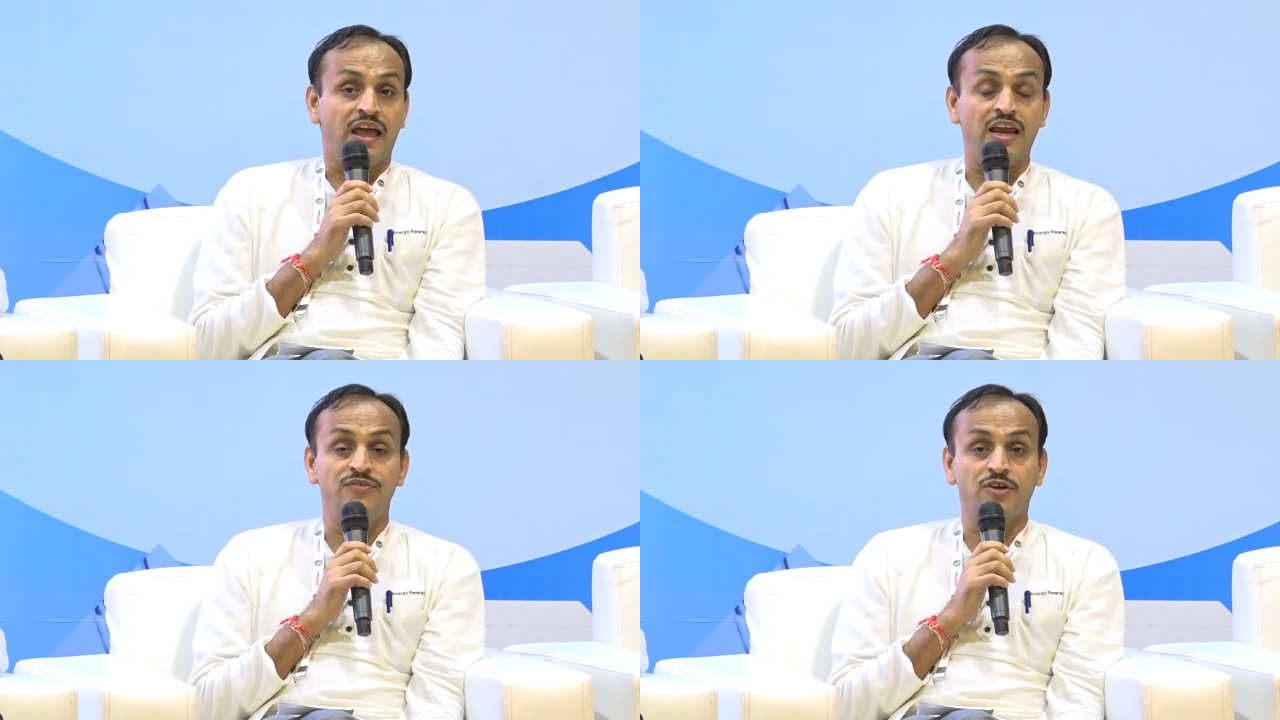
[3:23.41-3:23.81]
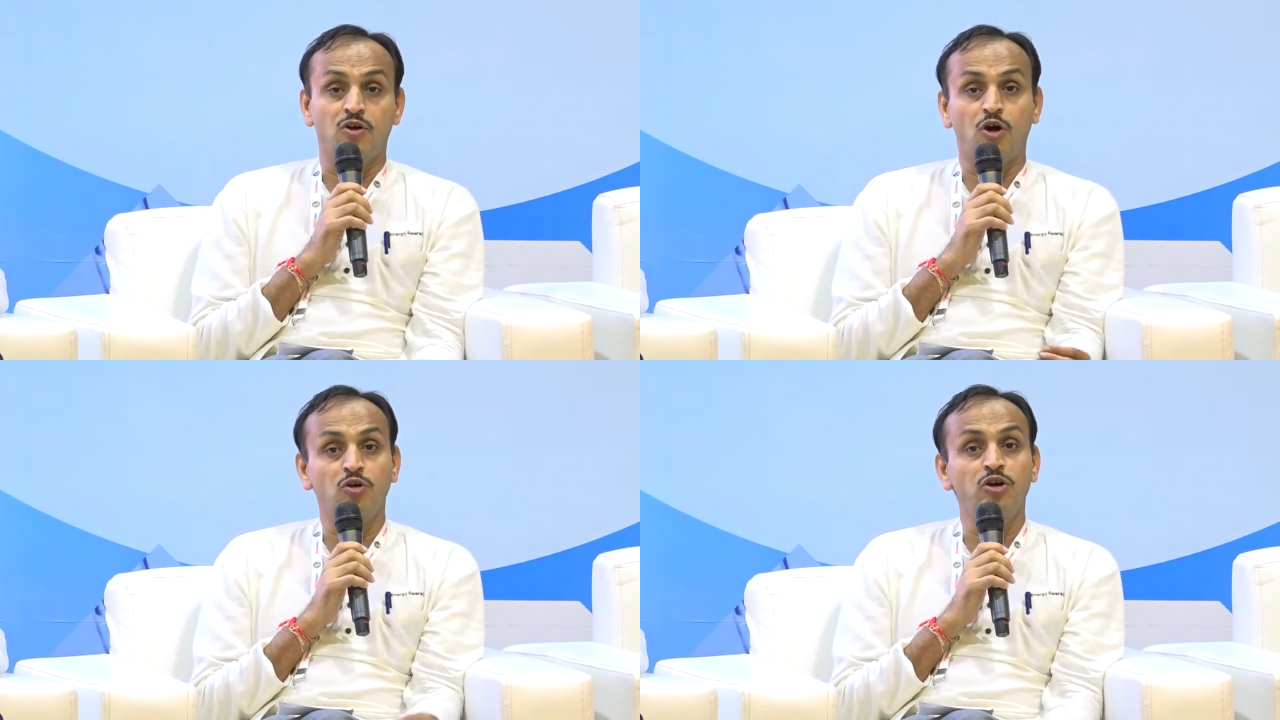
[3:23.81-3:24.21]
And if you're
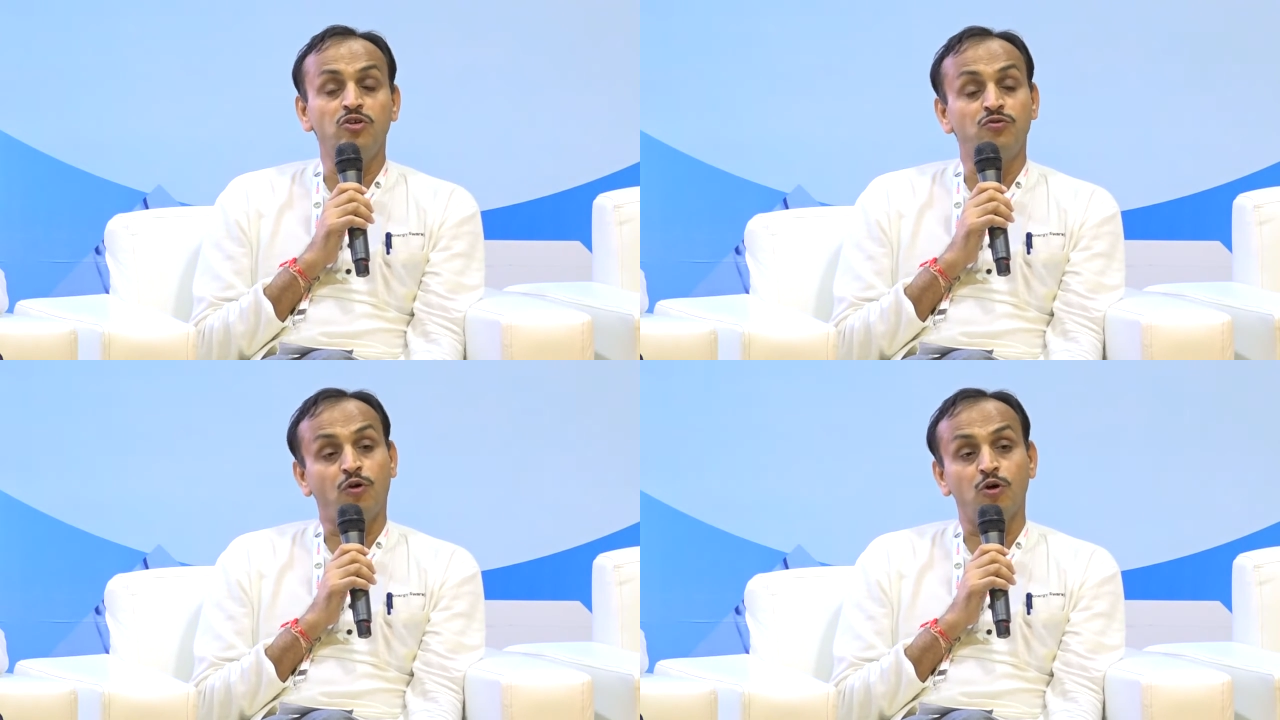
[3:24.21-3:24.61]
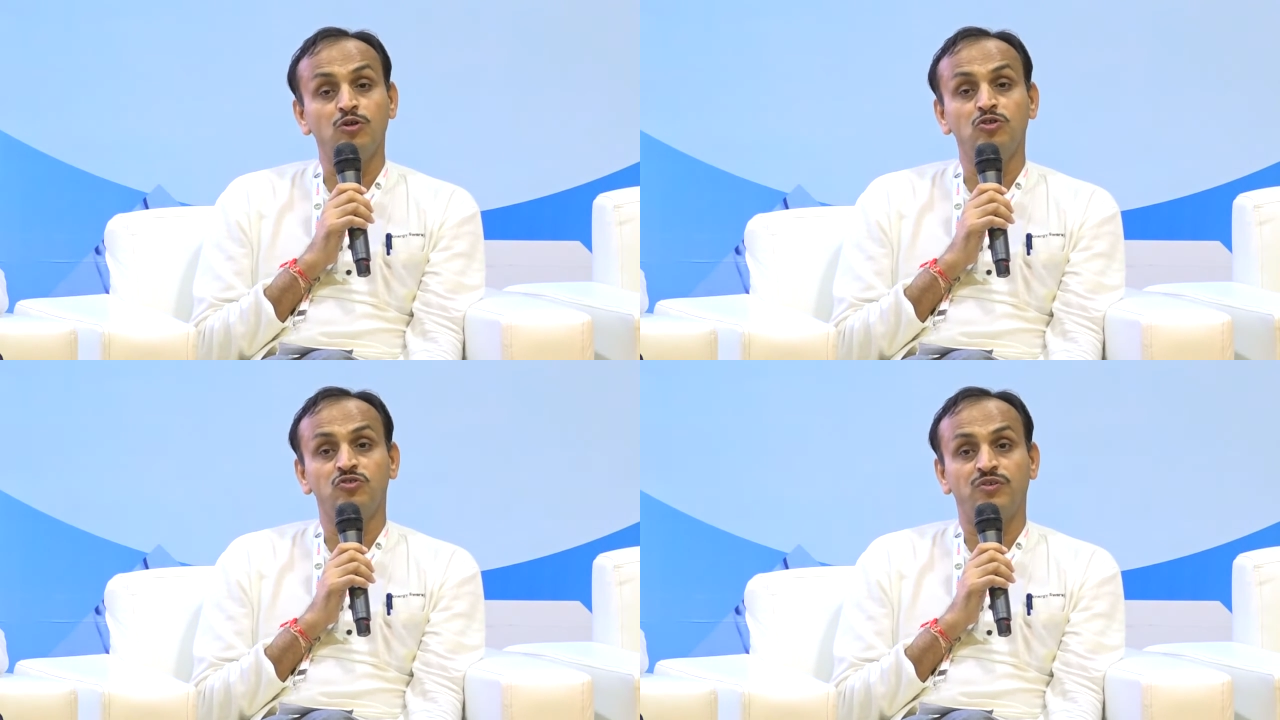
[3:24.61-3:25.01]
not going to
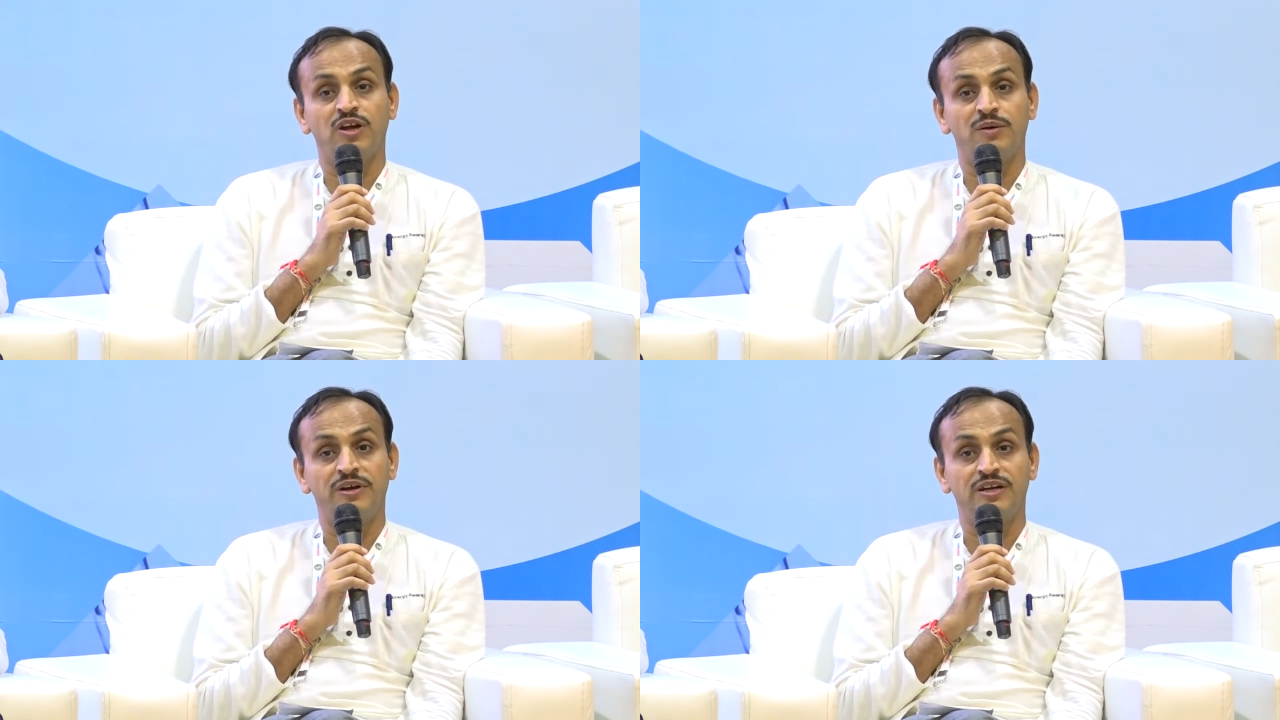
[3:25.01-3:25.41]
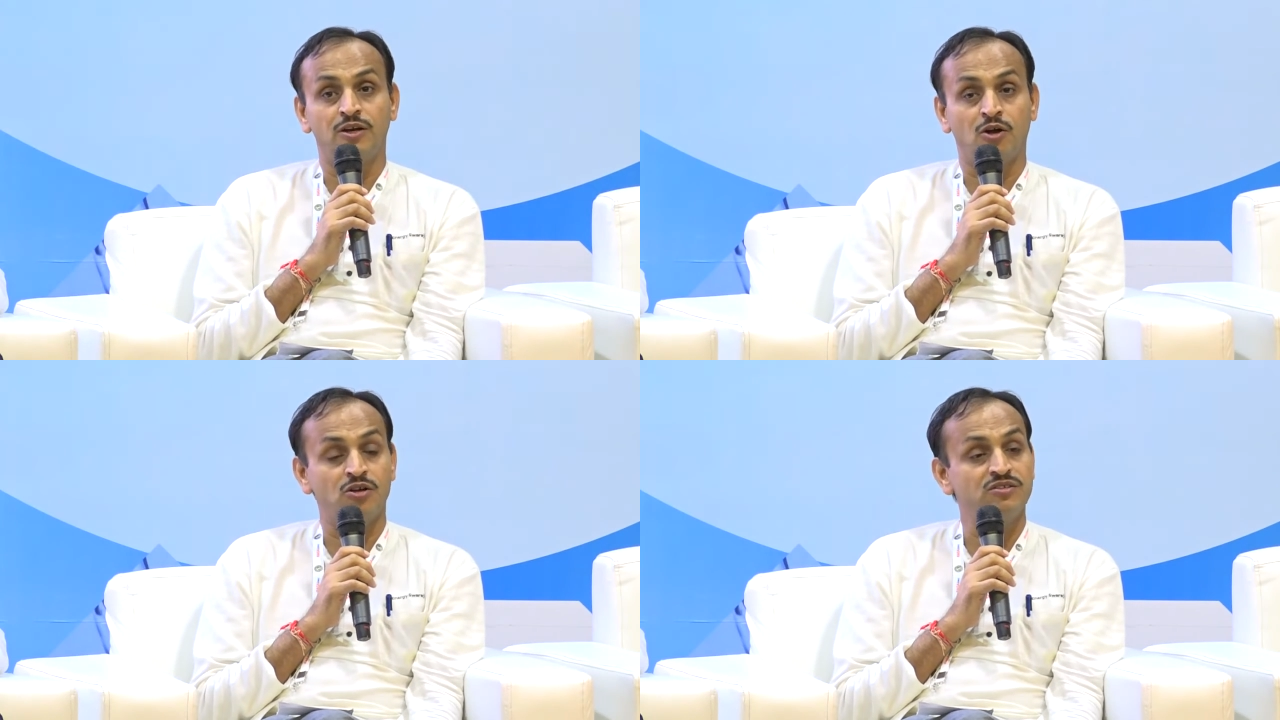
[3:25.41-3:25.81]
follow those
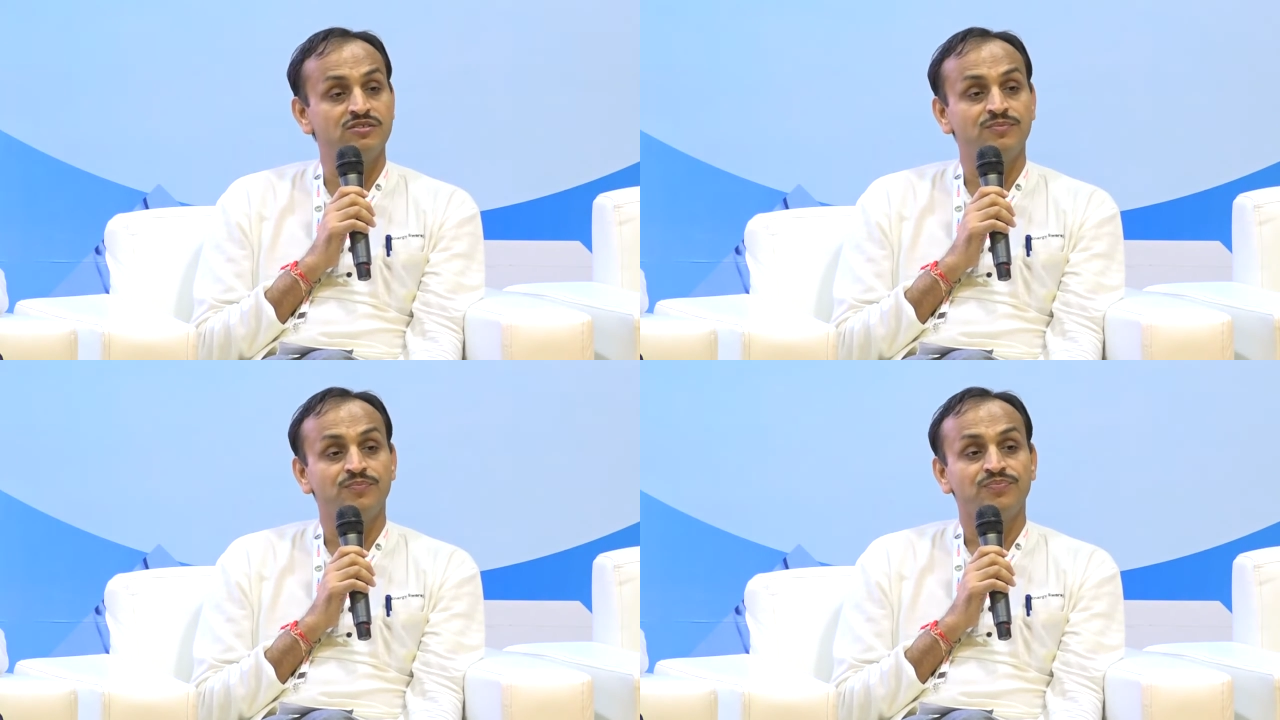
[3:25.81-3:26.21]
fundamental laws,